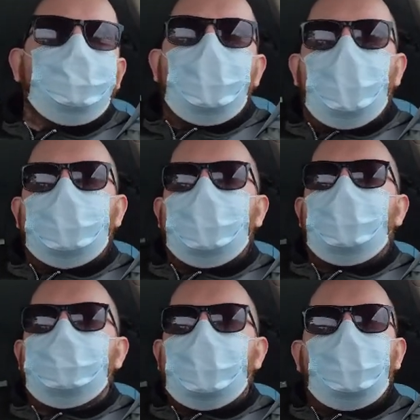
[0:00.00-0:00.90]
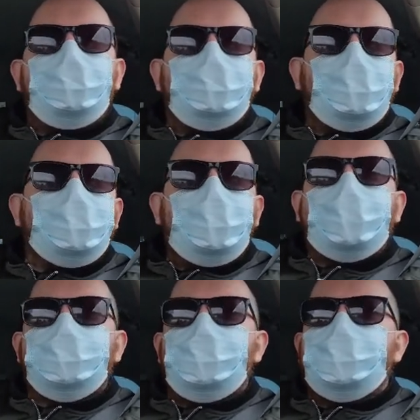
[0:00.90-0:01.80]
the lockdown now, like
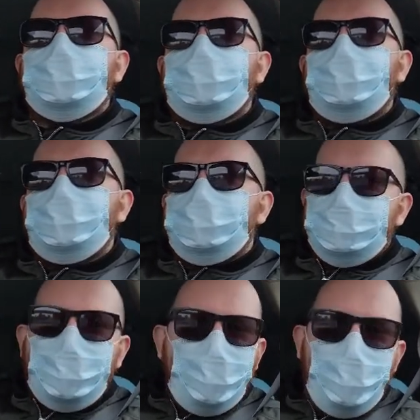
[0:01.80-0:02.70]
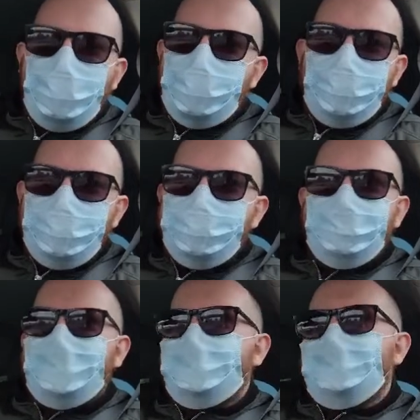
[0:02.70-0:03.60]
next week or something? No.
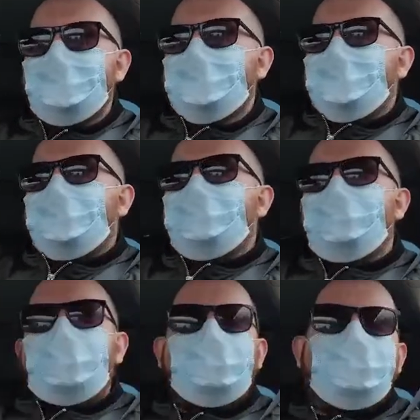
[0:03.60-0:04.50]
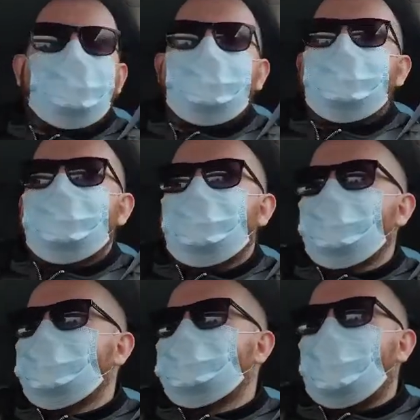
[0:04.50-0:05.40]
The fact that
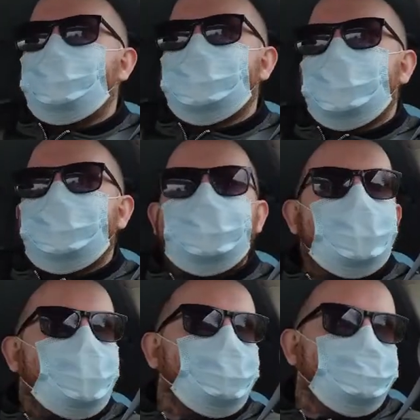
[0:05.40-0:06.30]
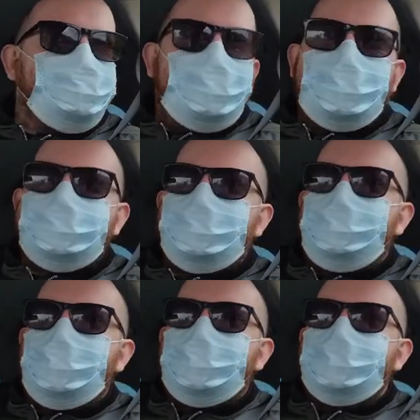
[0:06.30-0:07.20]
the deaths are going down and we're past the
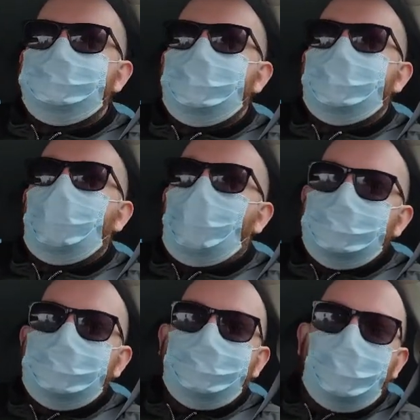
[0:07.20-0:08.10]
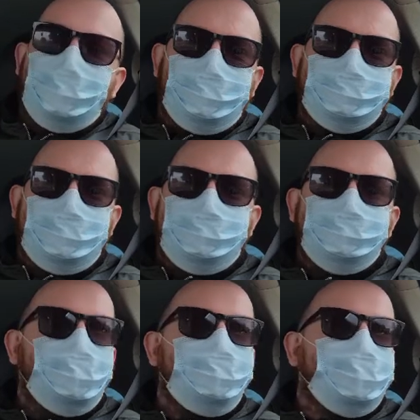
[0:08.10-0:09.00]
peak is because of the
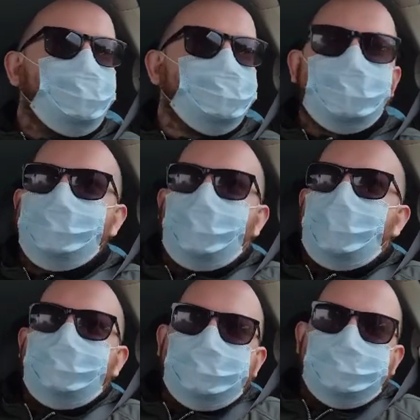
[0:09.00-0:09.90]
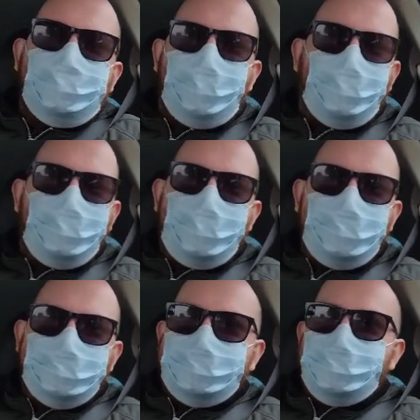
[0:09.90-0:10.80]
lockdown, not because the virus has gone away.
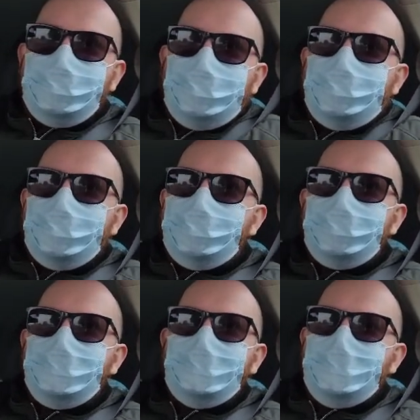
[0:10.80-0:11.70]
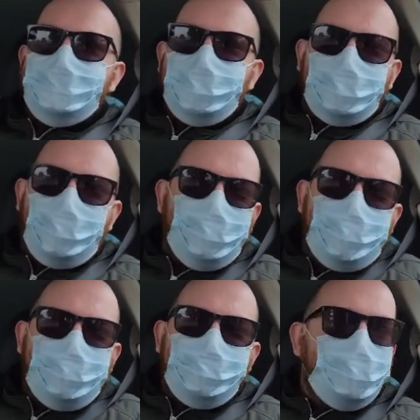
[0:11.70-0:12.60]
It's still here. It's not gone
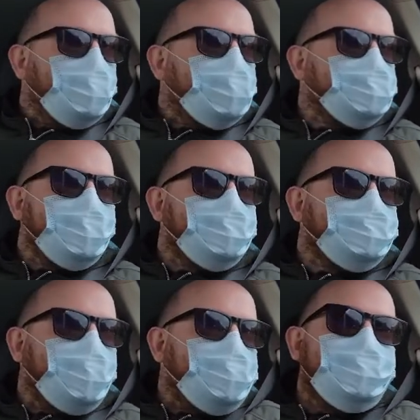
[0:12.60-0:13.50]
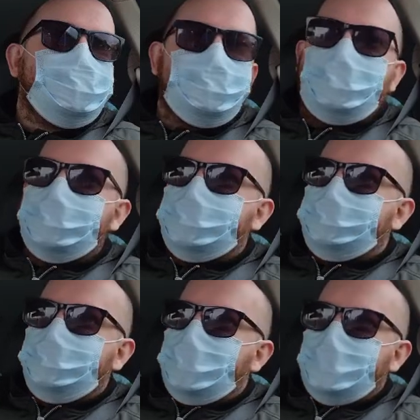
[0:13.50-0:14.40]
anywhere. It's still as deadly as it
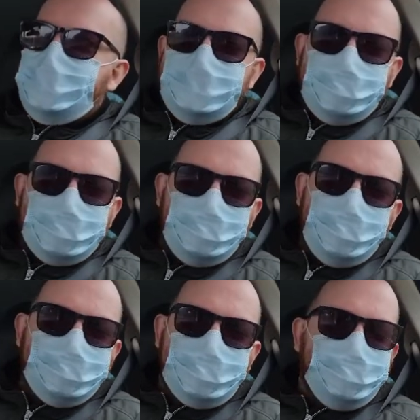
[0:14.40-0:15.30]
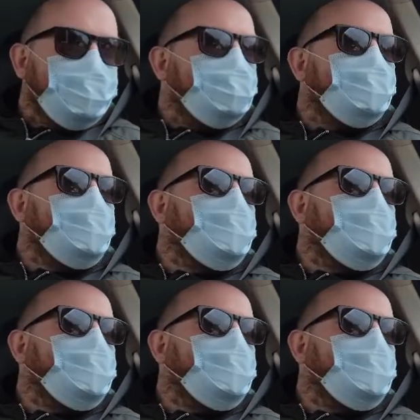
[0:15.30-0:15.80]
was 6 weeks ago.